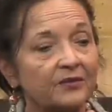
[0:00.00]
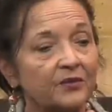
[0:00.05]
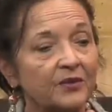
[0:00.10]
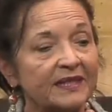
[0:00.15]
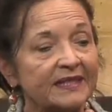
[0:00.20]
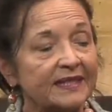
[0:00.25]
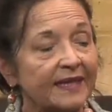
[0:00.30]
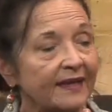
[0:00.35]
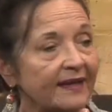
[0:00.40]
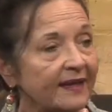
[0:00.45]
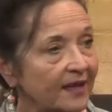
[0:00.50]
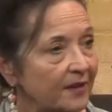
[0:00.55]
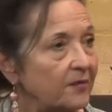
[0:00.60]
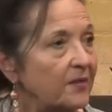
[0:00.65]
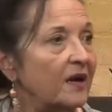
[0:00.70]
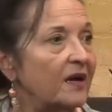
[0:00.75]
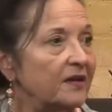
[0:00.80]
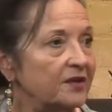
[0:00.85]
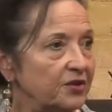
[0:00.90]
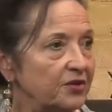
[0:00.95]
we say,
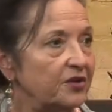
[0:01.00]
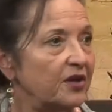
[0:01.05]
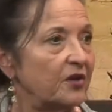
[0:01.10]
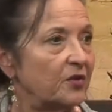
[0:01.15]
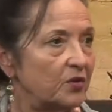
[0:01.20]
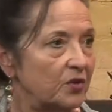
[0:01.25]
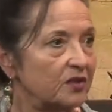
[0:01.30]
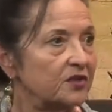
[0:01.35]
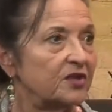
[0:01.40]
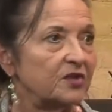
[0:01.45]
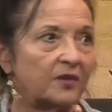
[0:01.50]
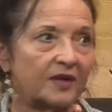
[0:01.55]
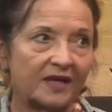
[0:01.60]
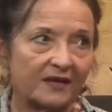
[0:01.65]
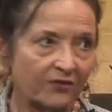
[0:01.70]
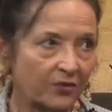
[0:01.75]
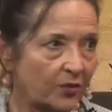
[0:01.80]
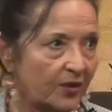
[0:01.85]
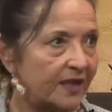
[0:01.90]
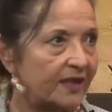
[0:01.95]
come on, we'll do
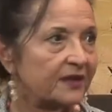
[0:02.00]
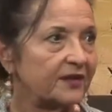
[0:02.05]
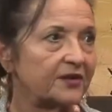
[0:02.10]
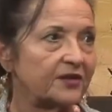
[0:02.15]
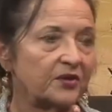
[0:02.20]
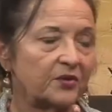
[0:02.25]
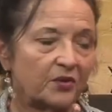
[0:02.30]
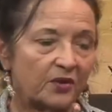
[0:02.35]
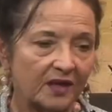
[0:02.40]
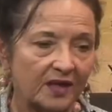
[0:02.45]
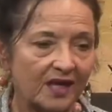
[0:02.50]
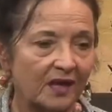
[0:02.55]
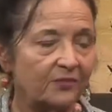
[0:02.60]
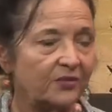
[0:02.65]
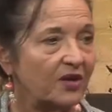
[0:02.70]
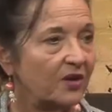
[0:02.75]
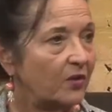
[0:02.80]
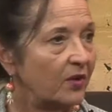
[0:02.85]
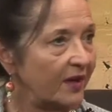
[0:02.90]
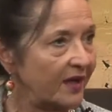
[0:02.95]
whatever we can mm-hmm. do. We'll
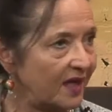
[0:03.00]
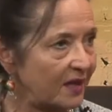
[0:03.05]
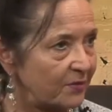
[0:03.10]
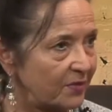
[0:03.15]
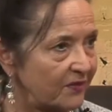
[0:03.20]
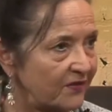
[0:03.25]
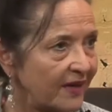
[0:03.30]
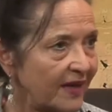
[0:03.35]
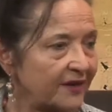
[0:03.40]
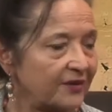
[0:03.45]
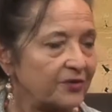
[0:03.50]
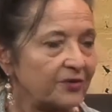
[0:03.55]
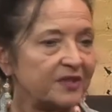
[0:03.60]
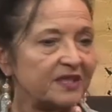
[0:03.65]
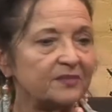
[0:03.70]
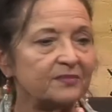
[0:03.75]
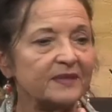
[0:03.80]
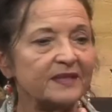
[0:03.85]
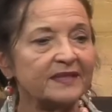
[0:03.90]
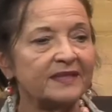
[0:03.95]
help you. We'll help provide
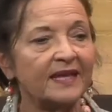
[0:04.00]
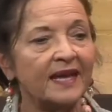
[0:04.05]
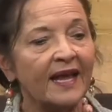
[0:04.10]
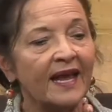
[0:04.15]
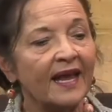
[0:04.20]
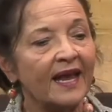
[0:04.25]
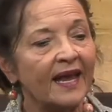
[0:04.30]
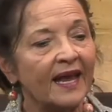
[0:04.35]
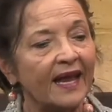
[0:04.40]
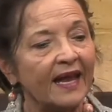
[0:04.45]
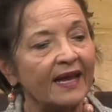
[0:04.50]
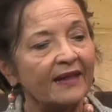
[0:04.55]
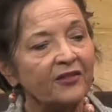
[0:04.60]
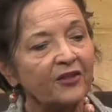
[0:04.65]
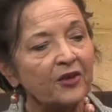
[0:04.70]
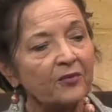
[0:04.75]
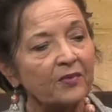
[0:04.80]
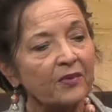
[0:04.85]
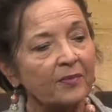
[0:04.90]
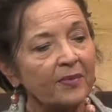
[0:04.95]
Christmas.
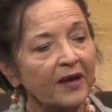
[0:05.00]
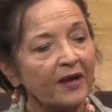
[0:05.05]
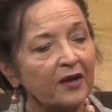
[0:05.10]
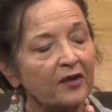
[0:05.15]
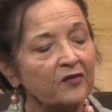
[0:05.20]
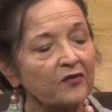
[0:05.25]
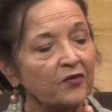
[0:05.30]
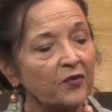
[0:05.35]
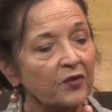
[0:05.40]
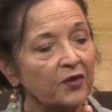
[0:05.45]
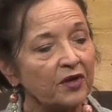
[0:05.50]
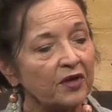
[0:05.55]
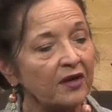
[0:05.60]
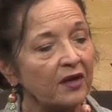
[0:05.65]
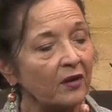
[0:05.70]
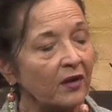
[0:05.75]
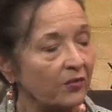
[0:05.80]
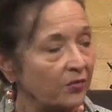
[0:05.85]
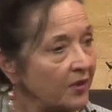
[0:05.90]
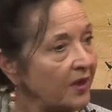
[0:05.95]
And they're prepared for,
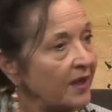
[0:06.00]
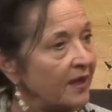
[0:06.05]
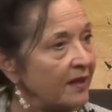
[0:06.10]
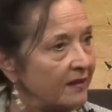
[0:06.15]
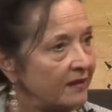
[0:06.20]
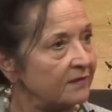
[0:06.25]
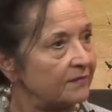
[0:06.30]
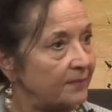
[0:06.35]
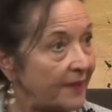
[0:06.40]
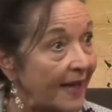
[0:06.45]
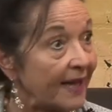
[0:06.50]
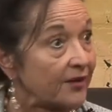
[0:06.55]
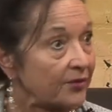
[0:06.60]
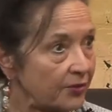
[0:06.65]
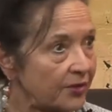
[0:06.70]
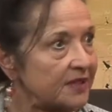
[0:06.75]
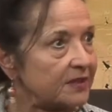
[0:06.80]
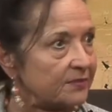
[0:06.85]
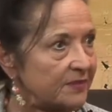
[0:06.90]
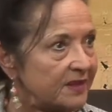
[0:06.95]
a really bad
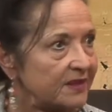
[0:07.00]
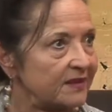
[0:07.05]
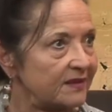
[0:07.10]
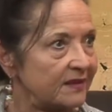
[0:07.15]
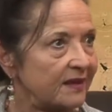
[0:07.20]
Christmas